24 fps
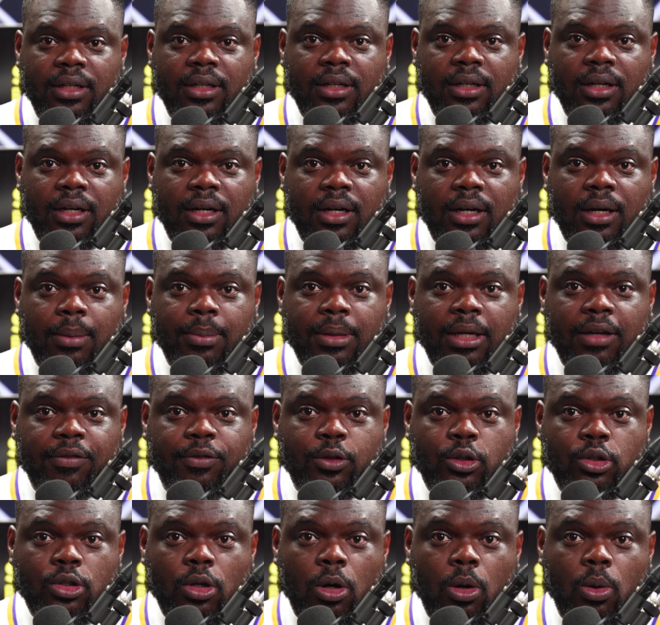if
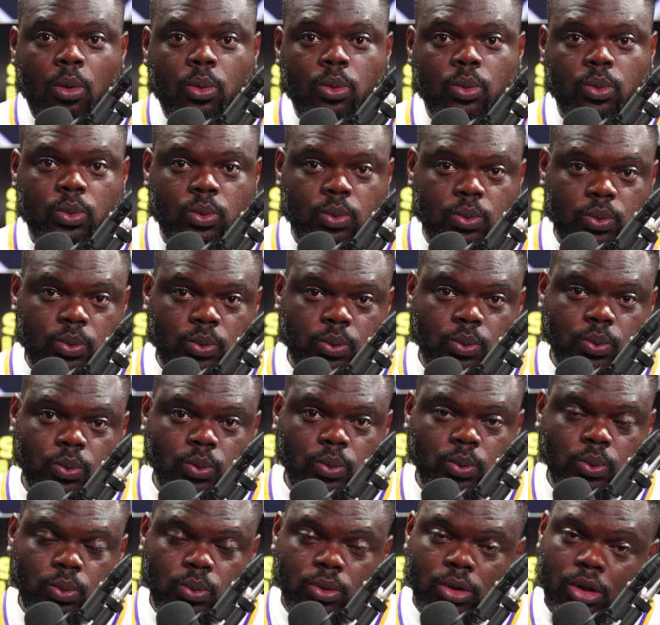you don't
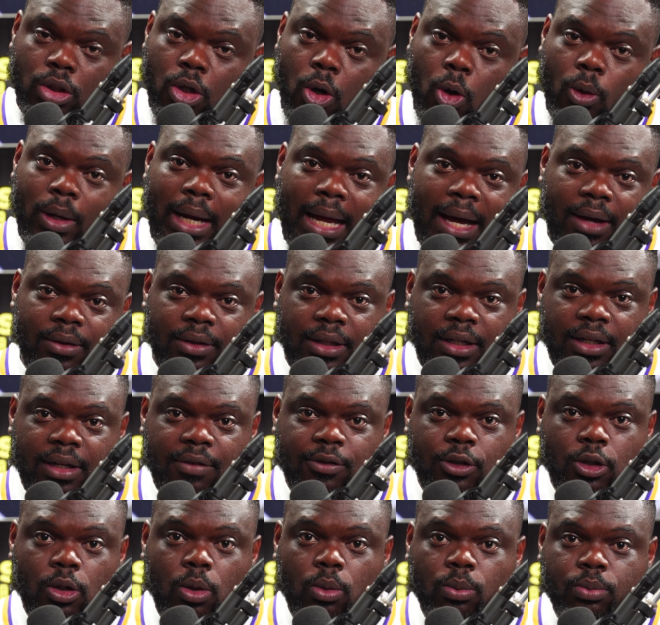go down there,
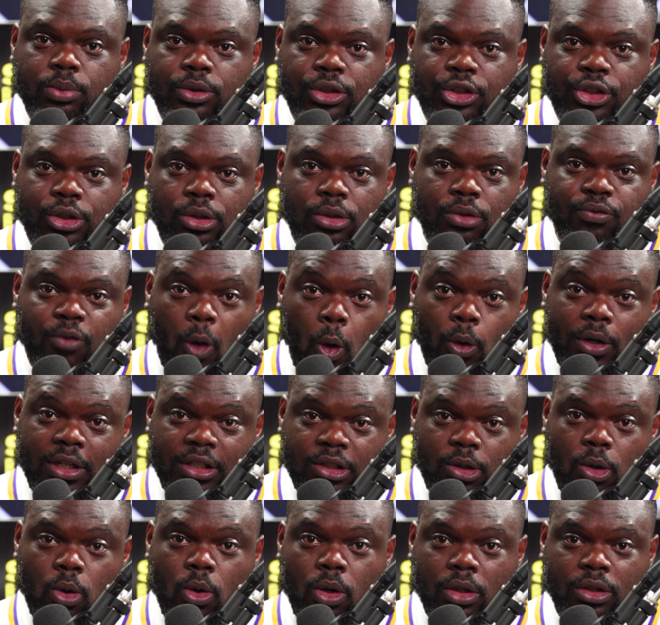if you don't
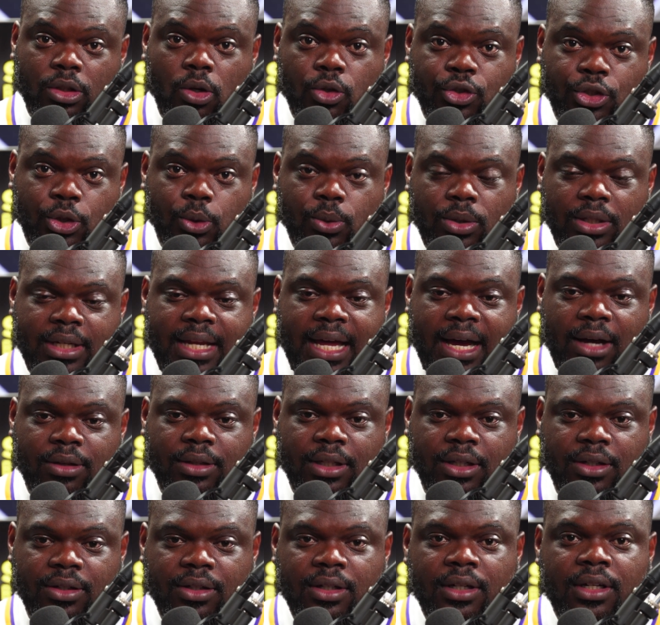focus on shooting down
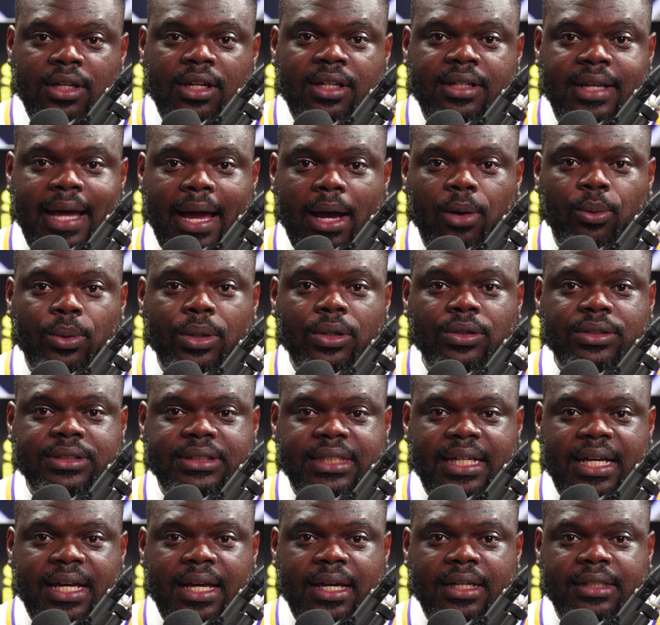there. Now, I will
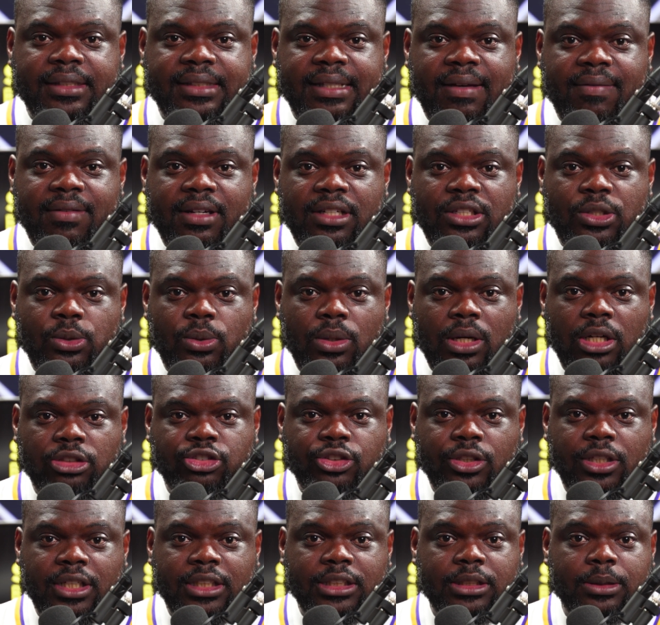say a
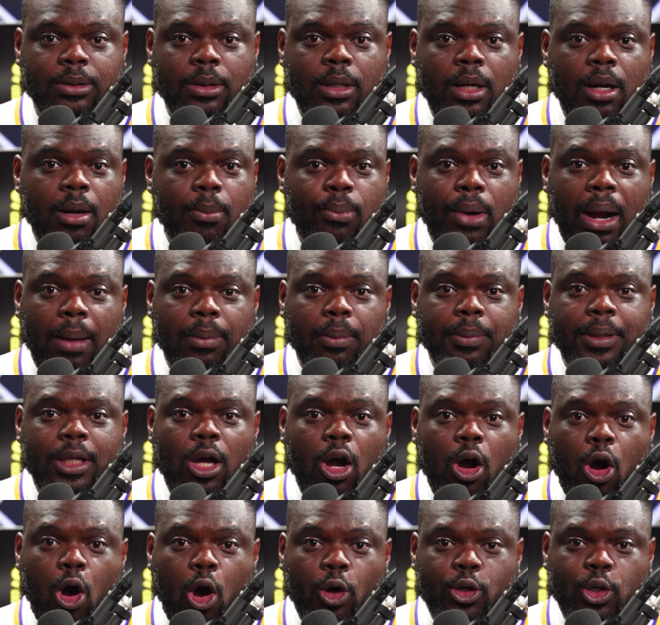7200 is probably
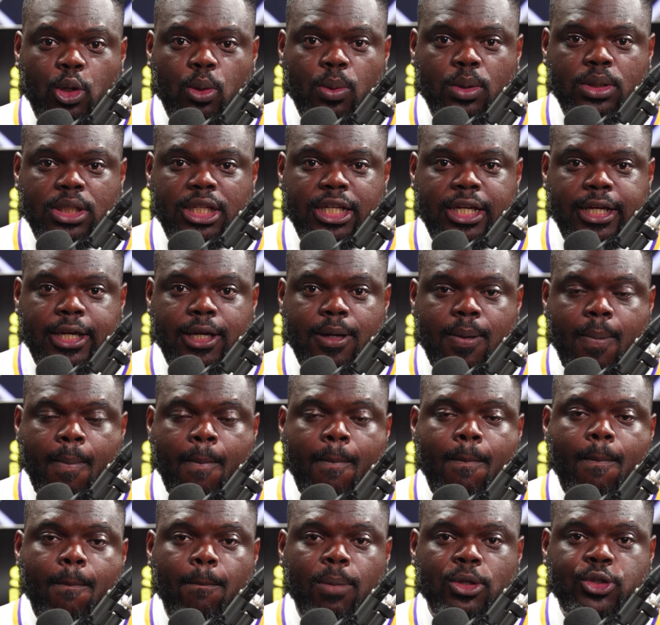all you would need,
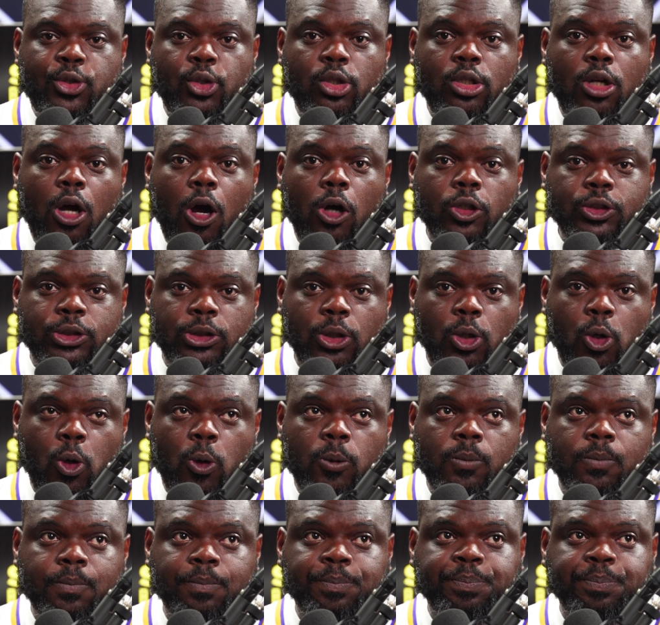but you can also